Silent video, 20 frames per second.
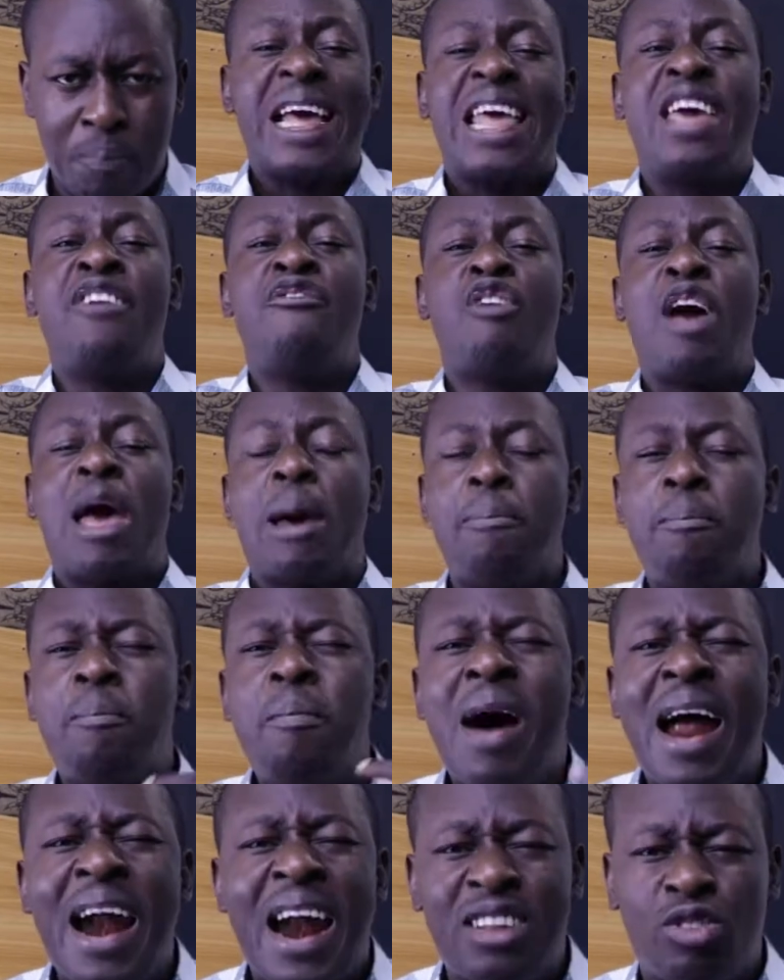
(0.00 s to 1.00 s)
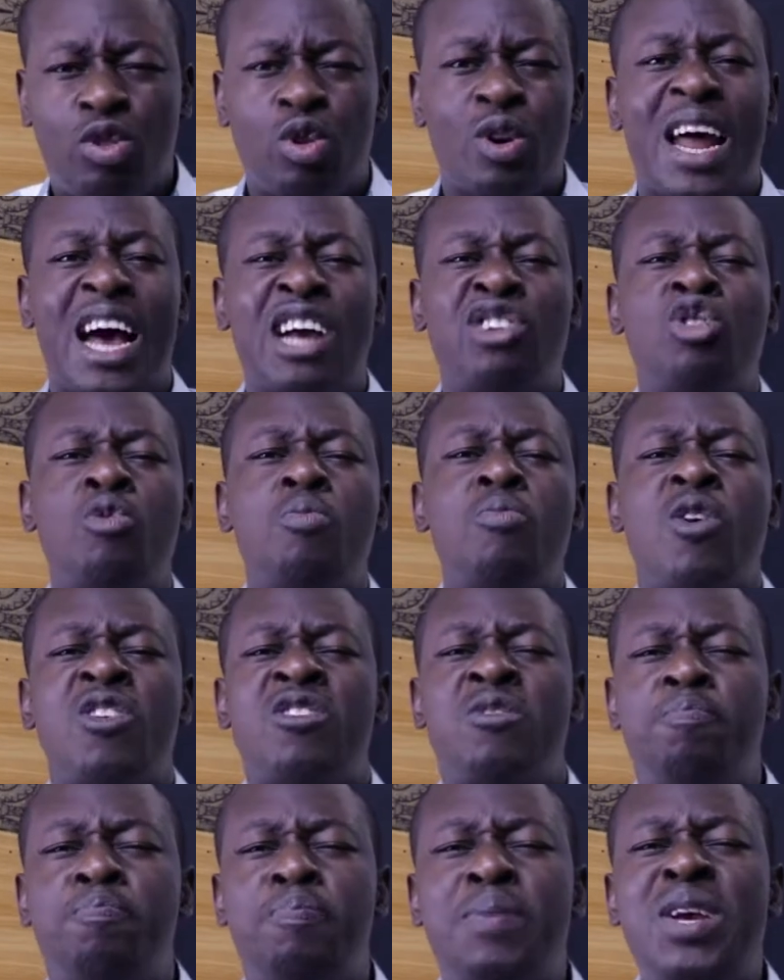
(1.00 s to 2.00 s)
If you're a marathoner, you
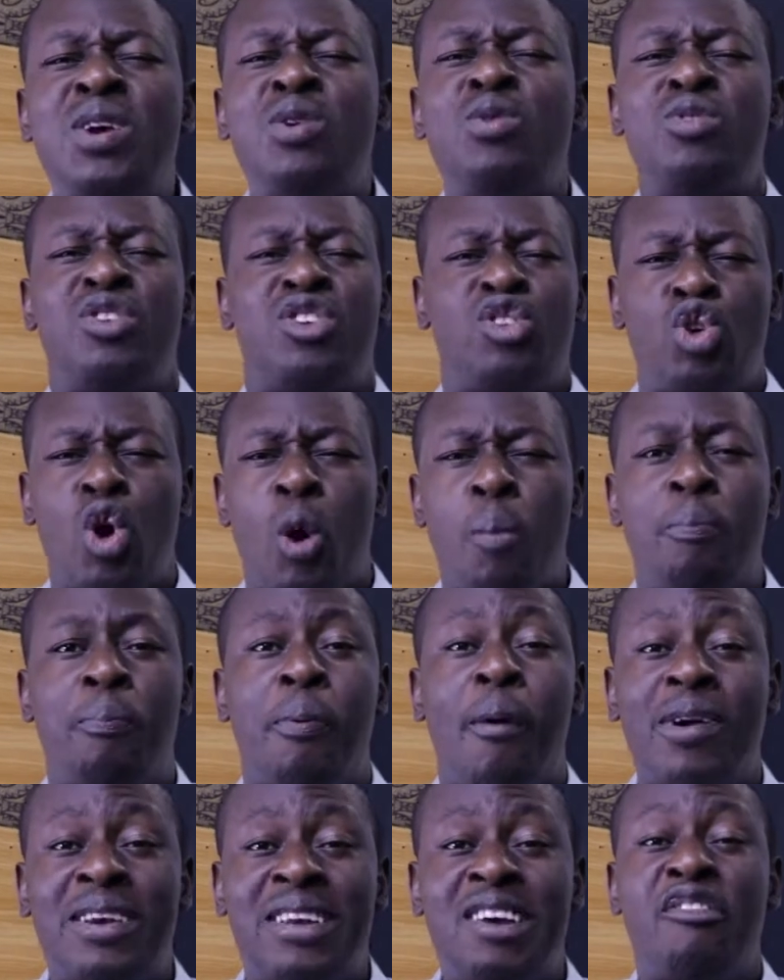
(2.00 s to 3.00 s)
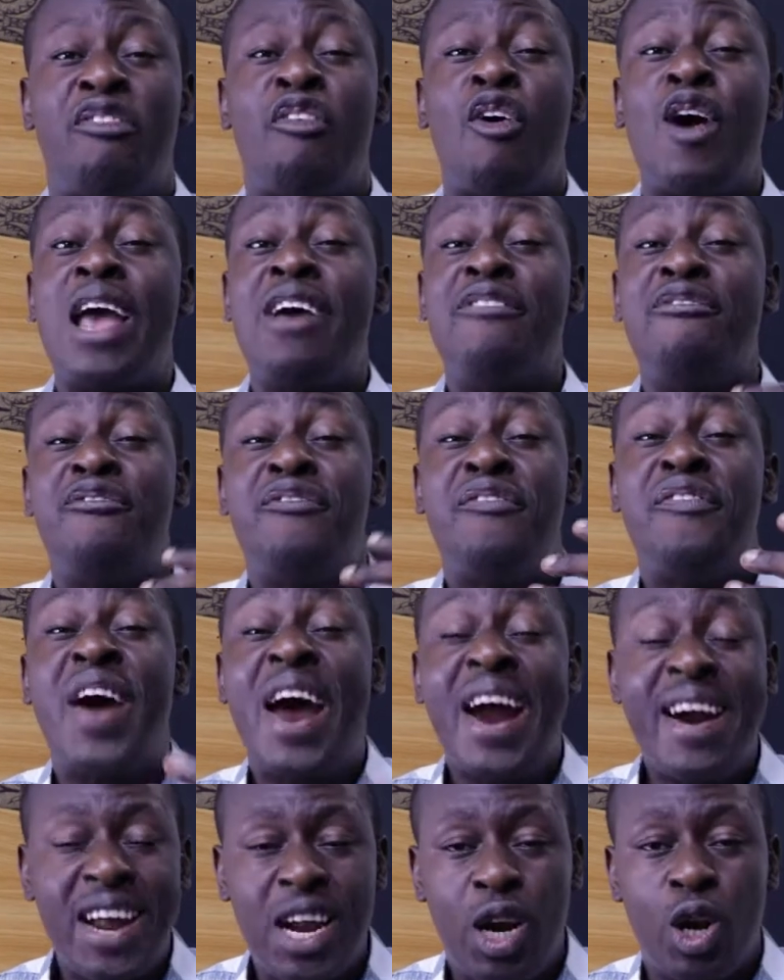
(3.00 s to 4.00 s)
must build your body for a
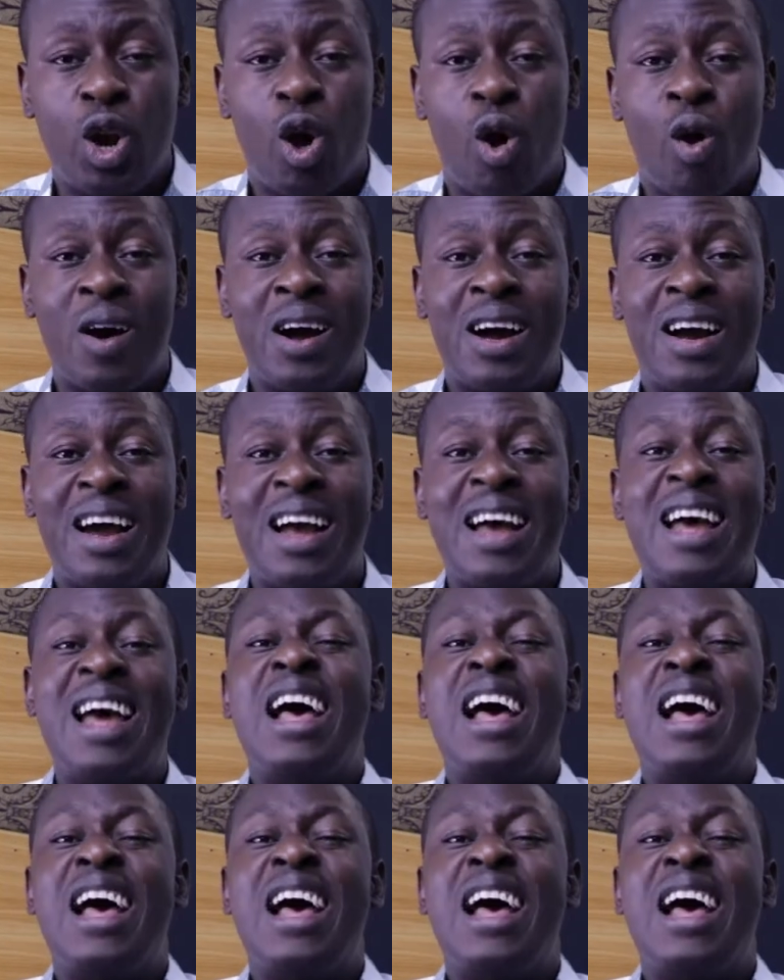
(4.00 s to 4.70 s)
very long,